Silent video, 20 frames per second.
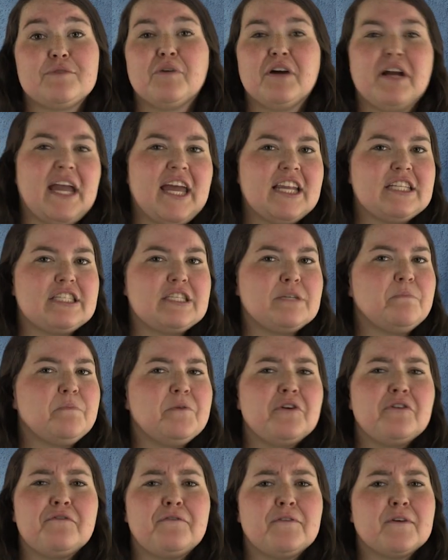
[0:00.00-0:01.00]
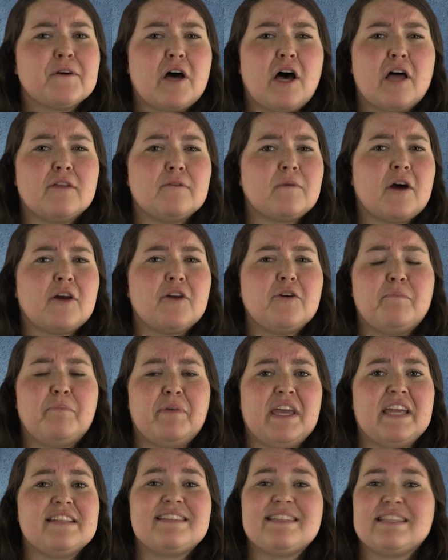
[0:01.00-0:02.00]
we're headed to beautiful Colorado
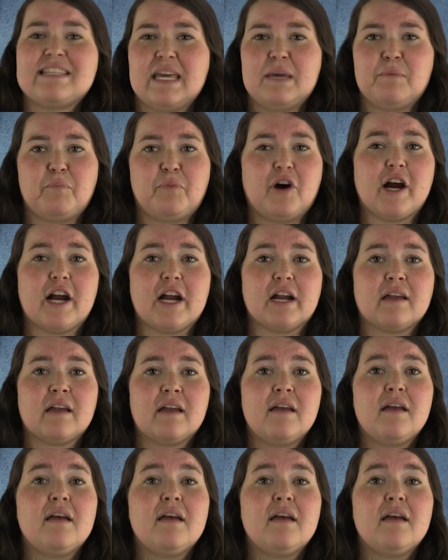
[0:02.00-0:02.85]
Bend State Park,